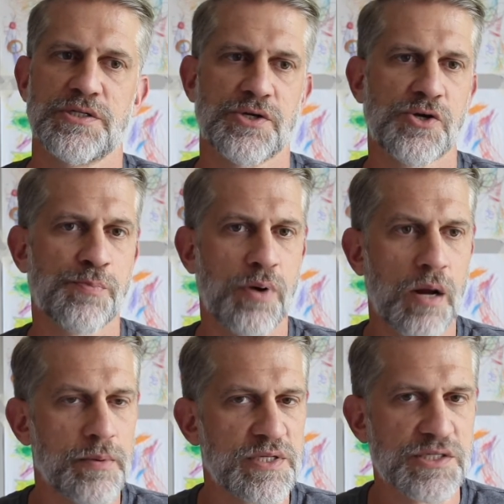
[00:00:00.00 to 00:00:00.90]
So you're
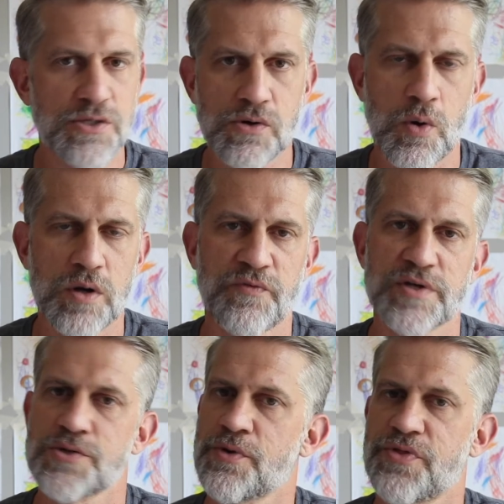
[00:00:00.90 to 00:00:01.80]
probably still going to
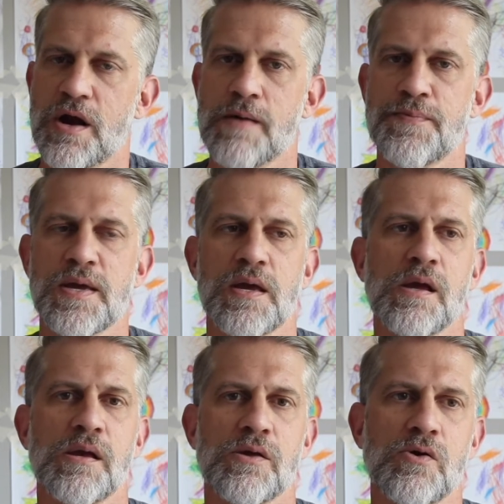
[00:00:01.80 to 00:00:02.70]
physical therapy,
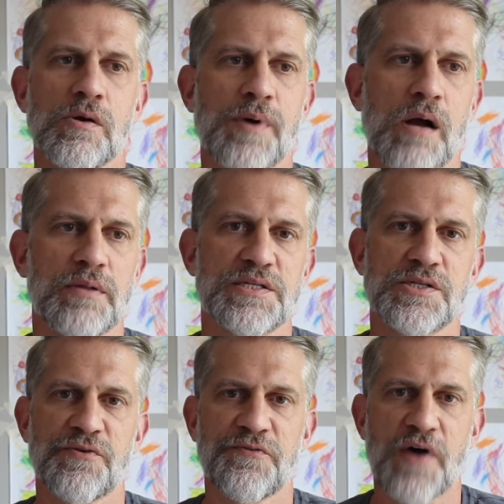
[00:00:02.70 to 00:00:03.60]
you're probably
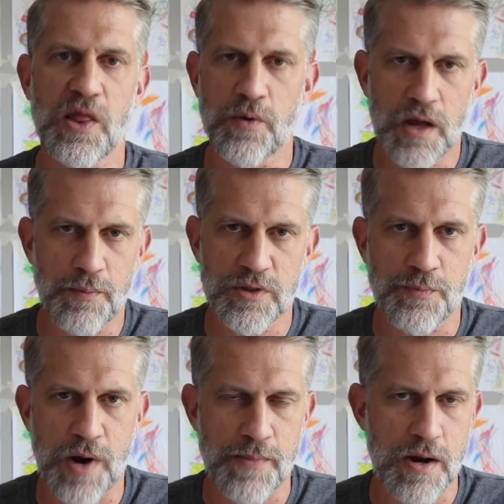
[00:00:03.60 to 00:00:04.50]
still following up with your
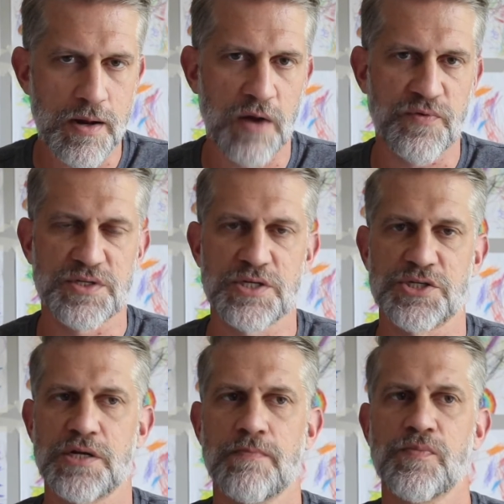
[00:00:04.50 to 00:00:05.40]
primary care physician.